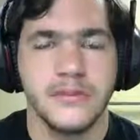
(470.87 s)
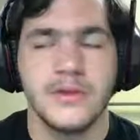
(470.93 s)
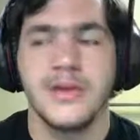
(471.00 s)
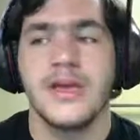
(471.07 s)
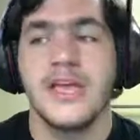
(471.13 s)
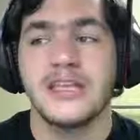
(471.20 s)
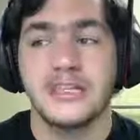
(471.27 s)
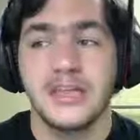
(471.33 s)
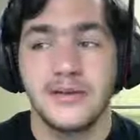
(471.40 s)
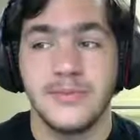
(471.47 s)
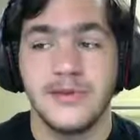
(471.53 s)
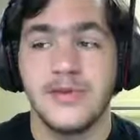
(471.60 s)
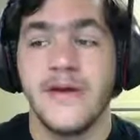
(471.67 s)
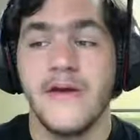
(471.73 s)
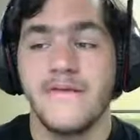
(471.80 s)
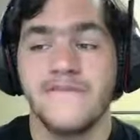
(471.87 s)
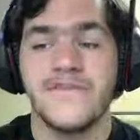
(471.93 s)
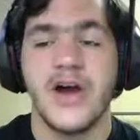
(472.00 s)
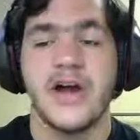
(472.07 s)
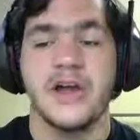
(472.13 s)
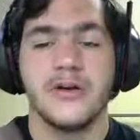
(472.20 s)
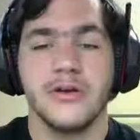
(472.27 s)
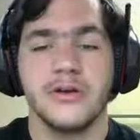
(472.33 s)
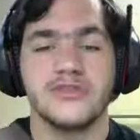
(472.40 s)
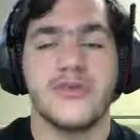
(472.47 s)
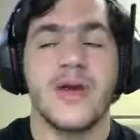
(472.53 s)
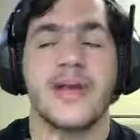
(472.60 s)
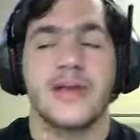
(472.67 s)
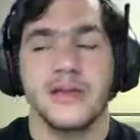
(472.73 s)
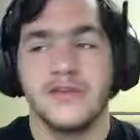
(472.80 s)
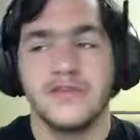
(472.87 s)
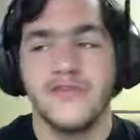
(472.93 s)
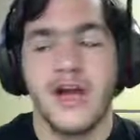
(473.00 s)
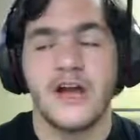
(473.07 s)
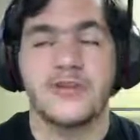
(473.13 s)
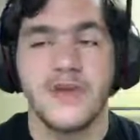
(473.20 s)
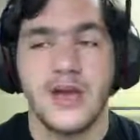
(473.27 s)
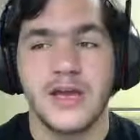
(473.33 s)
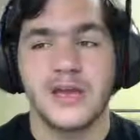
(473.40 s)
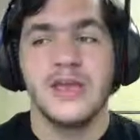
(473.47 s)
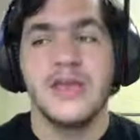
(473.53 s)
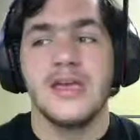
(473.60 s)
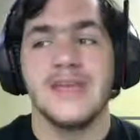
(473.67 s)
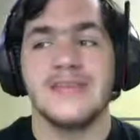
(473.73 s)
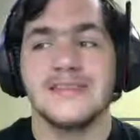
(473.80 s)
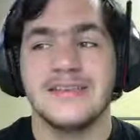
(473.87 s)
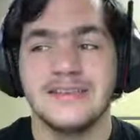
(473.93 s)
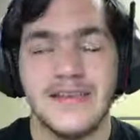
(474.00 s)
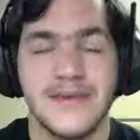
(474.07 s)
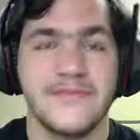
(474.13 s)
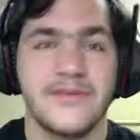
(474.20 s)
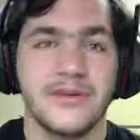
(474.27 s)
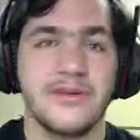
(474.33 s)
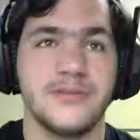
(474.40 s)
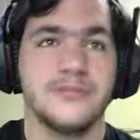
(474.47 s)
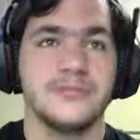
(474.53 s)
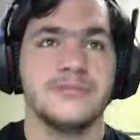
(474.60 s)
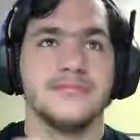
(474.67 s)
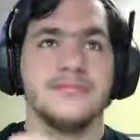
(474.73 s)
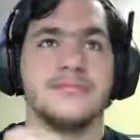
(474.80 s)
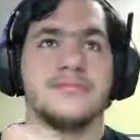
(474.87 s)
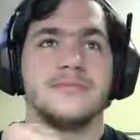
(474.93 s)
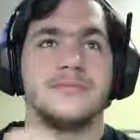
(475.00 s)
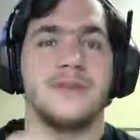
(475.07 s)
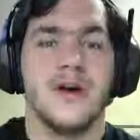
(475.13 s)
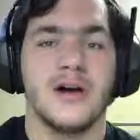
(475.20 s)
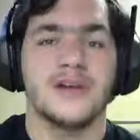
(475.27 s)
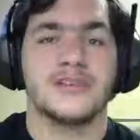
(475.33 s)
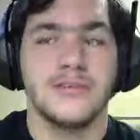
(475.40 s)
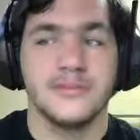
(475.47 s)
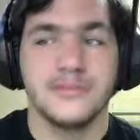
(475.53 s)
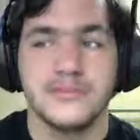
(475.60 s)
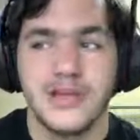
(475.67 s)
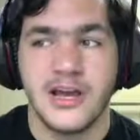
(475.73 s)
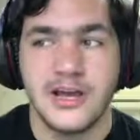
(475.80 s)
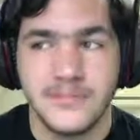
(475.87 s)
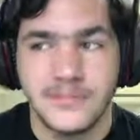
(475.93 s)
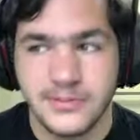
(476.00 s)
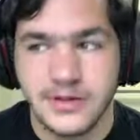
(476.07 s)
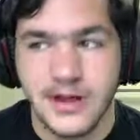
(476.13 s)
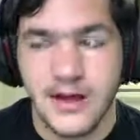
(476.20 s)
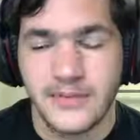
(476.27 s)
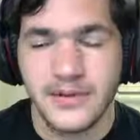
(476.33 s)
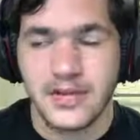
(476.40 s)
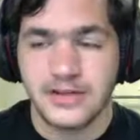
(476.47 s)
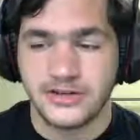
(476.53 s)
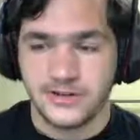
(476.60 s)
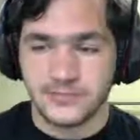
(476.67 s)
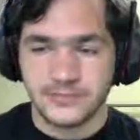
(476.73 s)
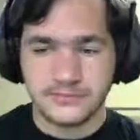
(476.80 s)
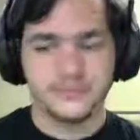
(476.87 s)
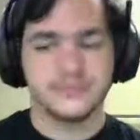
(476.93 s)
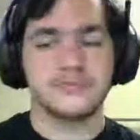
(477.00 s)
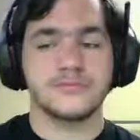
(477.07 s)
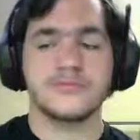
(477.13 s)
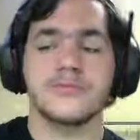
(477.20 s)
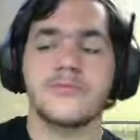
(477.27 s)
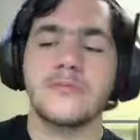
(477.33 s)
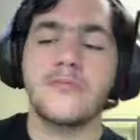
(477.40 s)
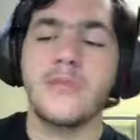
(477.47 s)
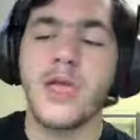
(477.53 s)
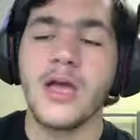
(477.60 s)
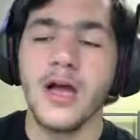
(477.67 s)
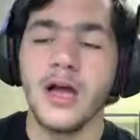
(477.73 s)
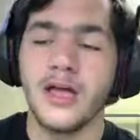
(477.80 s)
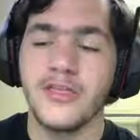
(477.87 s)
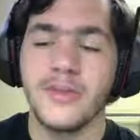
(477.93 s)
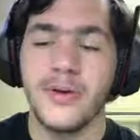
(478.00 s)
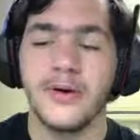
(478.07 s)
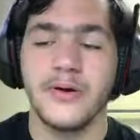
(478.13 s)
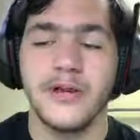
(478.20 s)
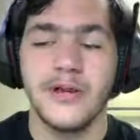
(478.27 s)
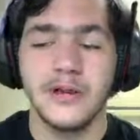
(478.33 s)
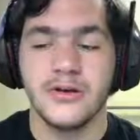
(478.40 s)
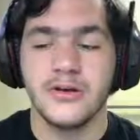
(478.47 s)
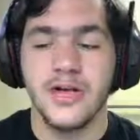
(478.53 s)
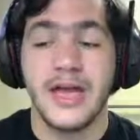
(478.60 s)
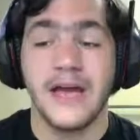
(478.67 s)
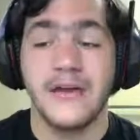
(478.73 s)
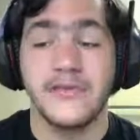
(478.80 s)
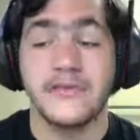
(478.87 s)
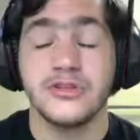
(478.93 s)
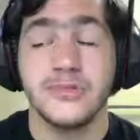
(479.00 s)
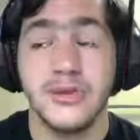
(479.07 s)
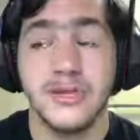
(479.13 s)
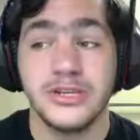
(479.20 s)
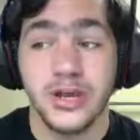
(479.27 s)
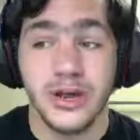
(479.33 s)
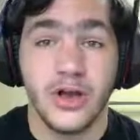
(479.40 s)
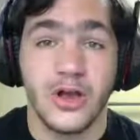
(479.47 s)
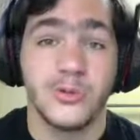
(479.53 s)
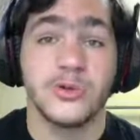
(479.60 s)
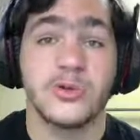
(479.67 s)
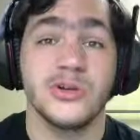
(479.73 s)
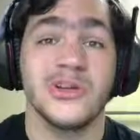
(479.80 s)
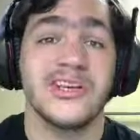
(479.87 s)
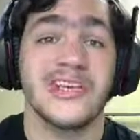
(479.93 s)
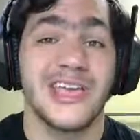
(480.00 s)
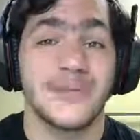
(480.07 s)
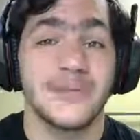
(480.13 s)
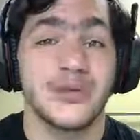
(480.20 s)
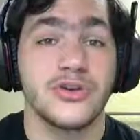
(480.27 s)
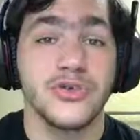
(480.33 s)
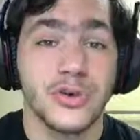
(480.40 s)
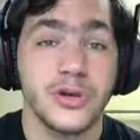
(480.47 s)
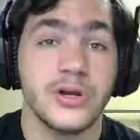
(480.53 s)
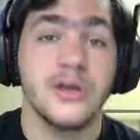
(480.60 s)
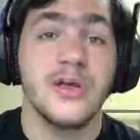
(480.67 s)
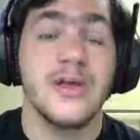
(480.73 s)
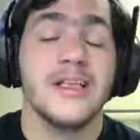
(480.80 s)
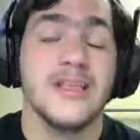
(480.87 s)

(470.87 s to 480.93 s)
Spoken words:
It's going to be Fire and Dragon. And Fire and Dragon is a definite awesome type combination. The ability it will have will be Shell Armor. It can't be critted.